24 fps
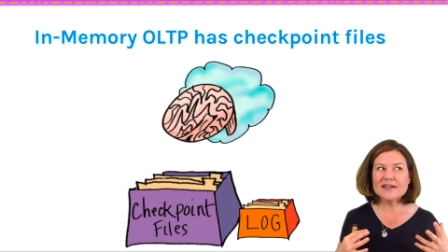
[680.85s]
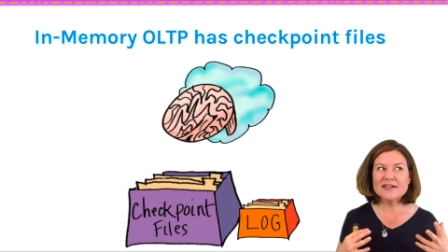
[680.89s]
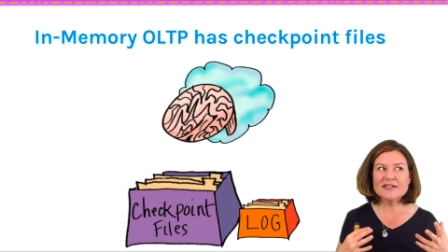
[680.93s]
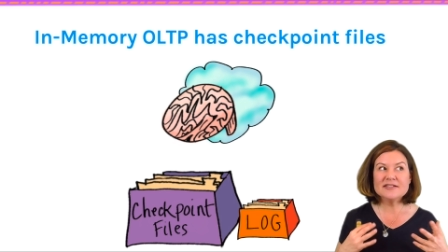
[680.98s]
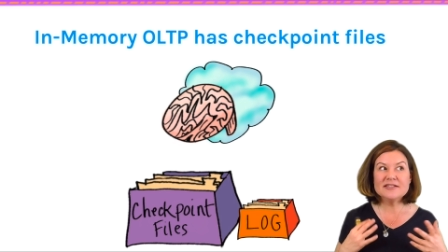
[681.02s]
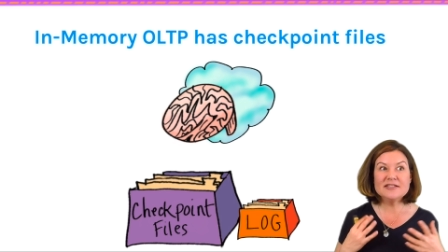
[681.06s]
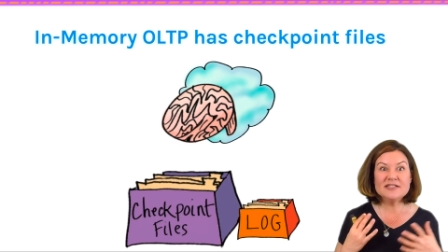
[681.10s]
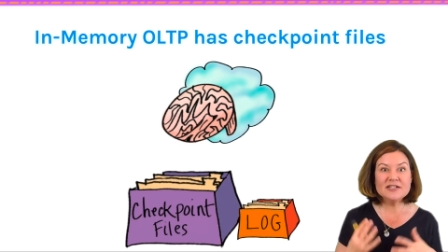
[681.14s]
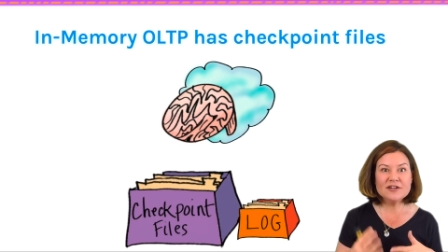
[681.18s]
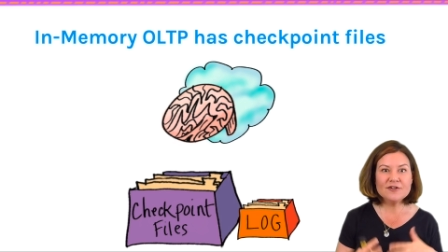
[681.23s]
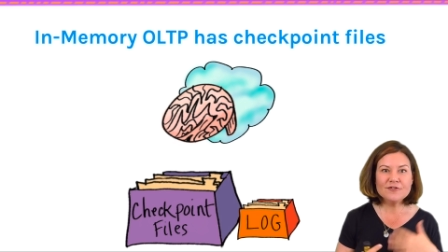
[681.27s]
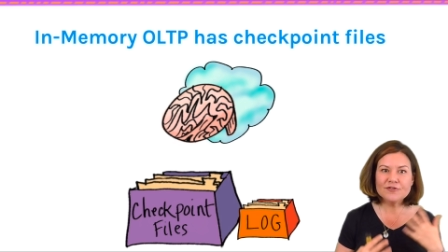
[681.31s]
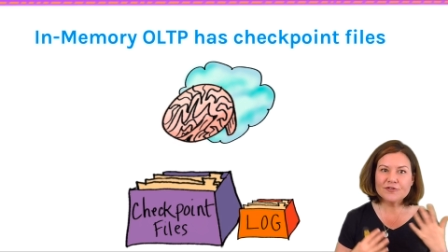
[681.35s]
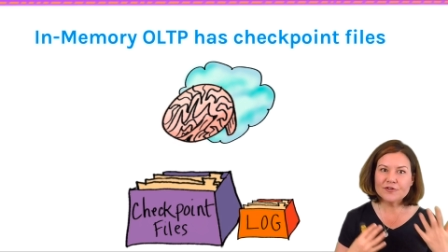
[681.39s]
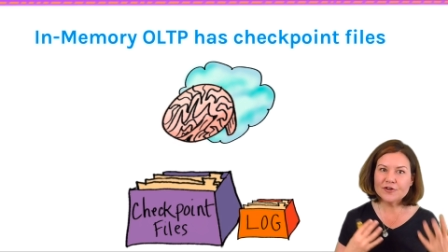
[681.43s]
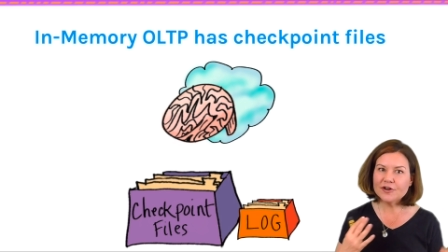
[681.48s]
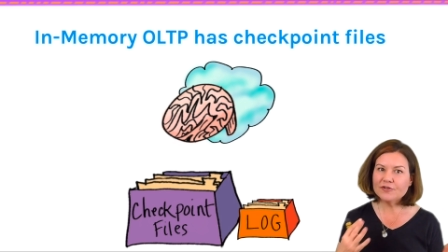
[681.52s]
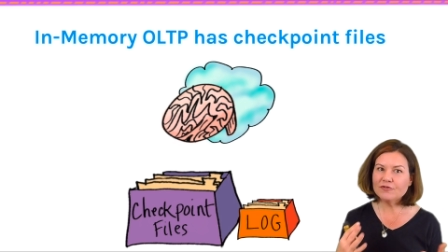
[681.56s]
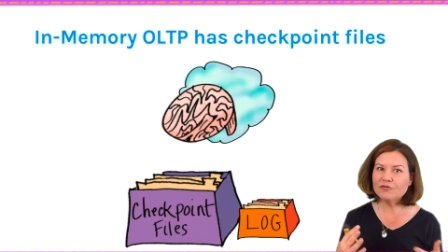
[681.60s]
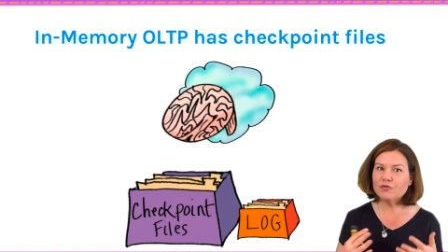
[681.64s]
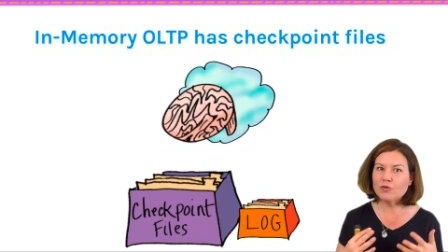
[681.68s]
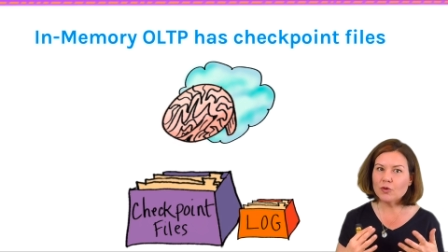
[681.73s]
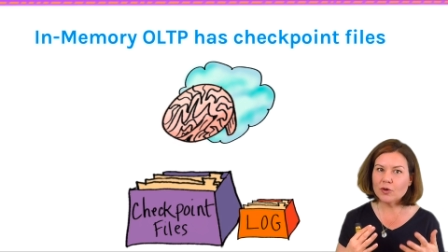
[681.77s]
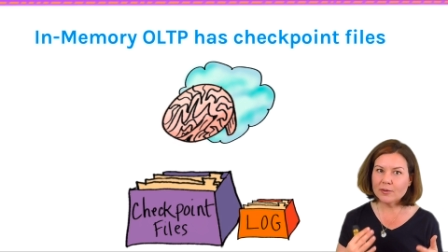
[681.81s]
a
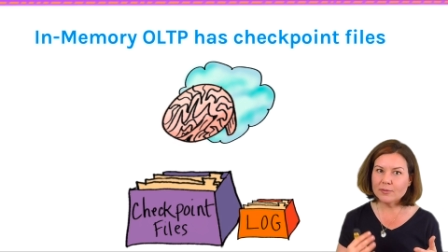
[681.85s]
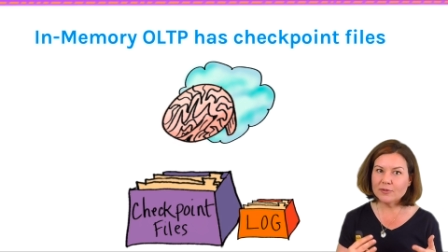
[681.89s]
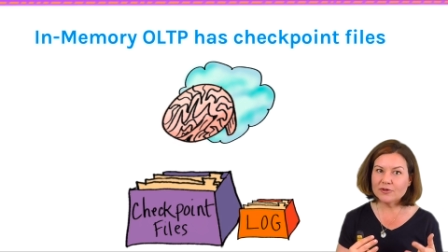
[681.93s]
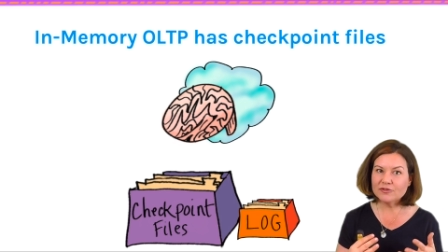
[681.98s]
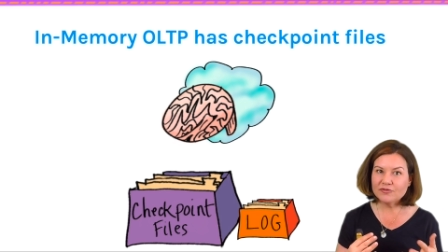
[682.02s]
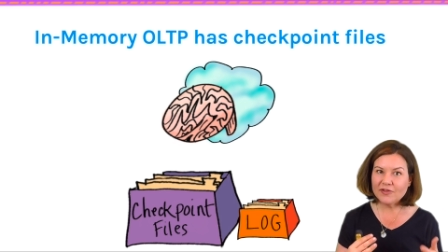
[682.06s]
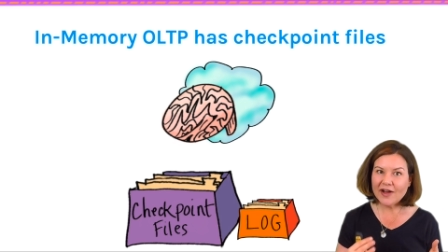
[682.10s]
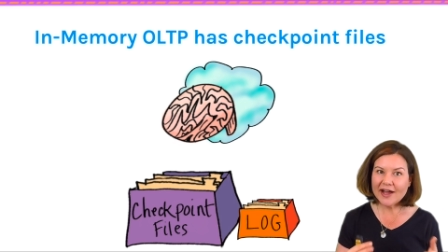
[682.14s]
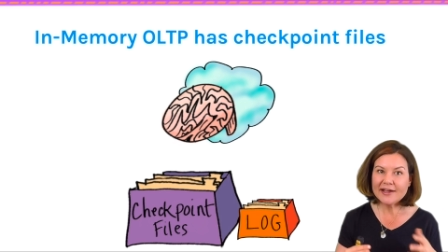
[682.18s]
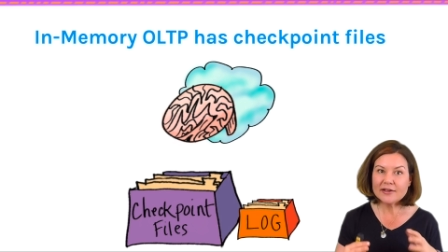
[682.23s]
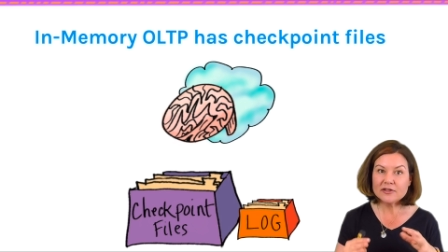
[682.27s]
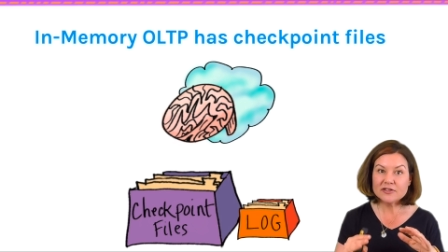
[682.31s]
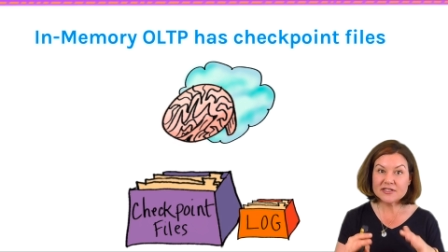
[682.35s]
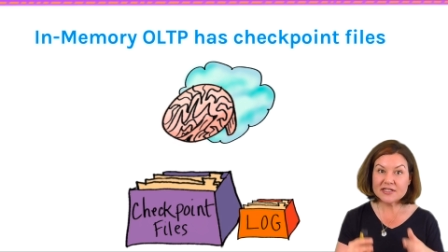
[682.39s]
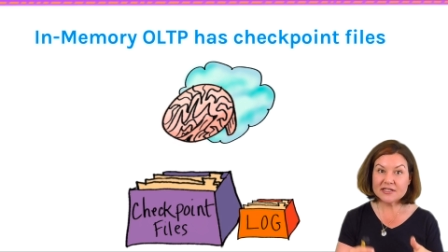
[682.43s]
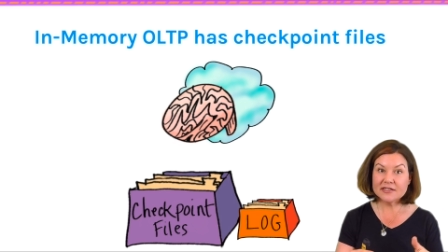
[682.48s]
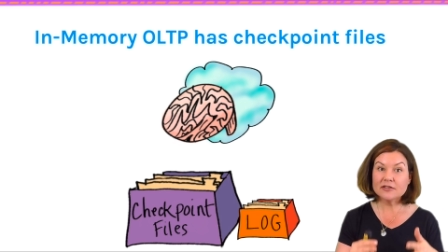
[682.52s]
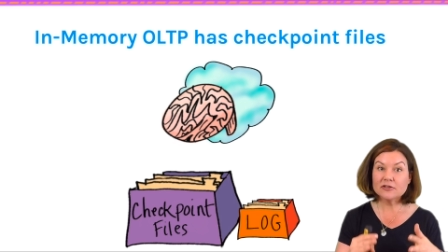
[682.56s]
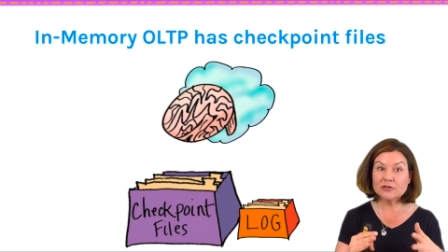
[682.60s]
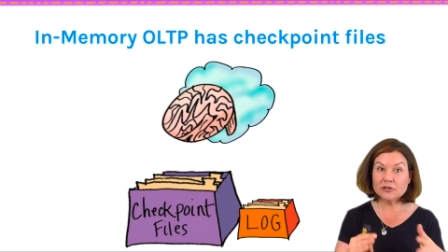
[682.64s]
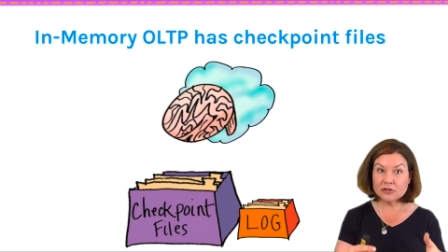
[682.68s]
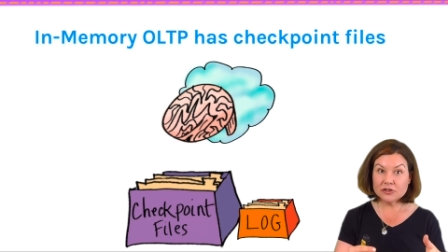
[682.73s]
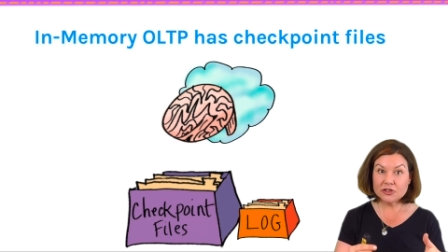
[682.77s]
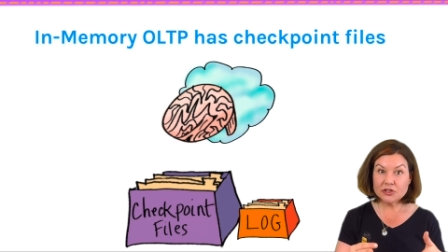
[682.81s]
different form of files that it
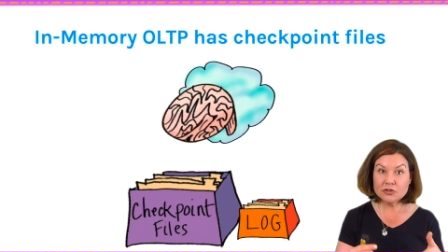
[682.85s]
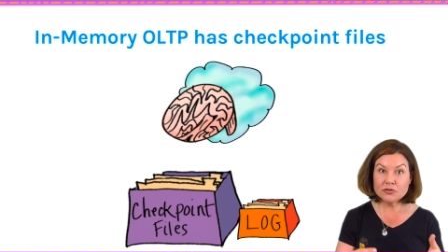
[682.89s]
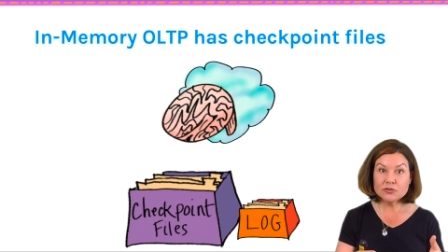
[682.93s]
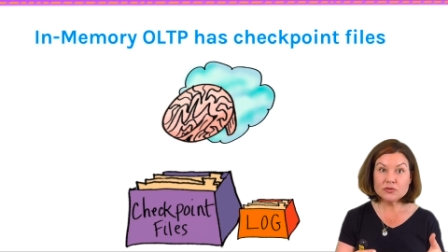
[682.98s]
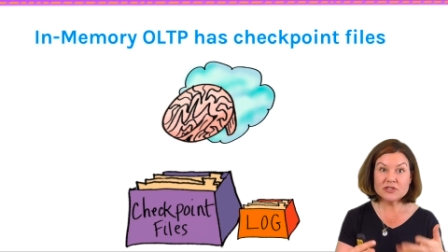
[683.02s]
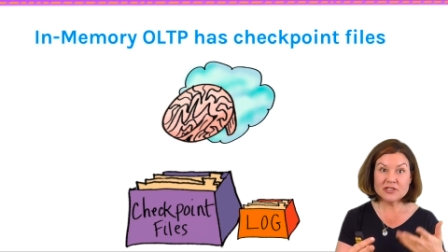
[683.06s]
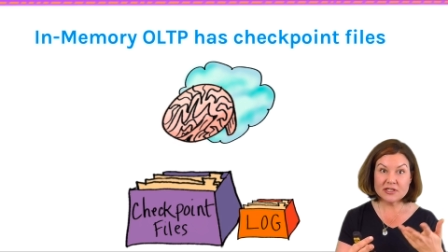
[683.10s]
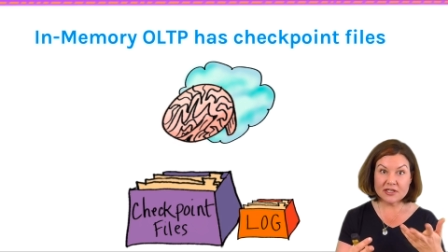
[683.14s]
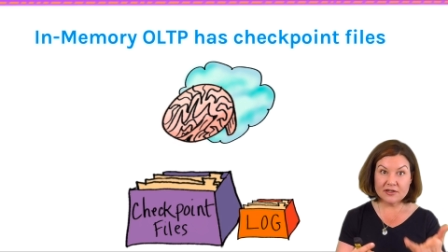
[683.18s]
will use